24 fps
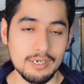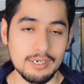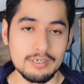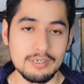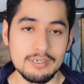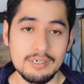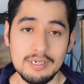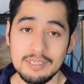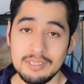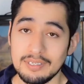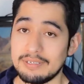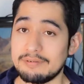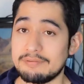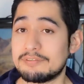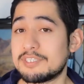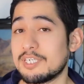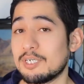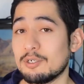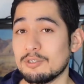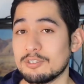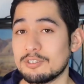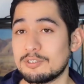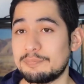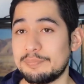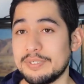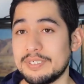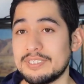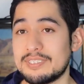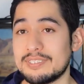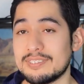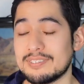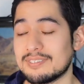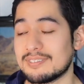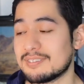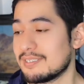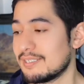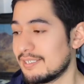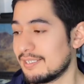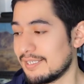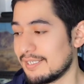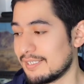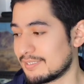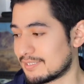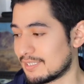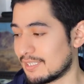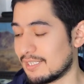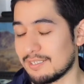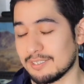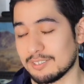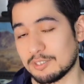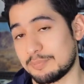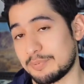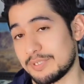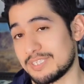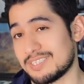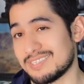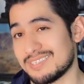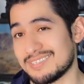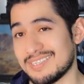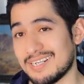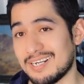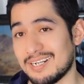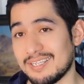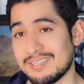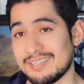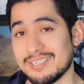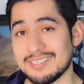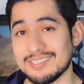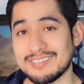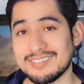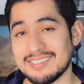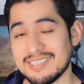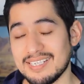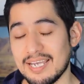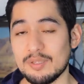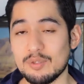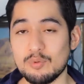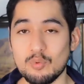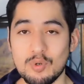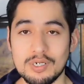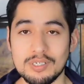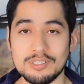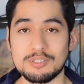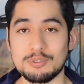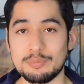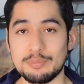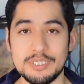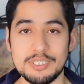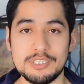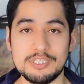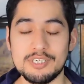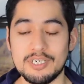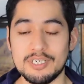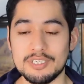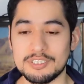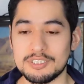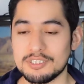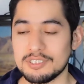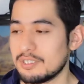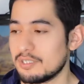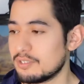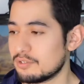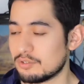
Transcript: Leaftail species is a species that does not want to be touched.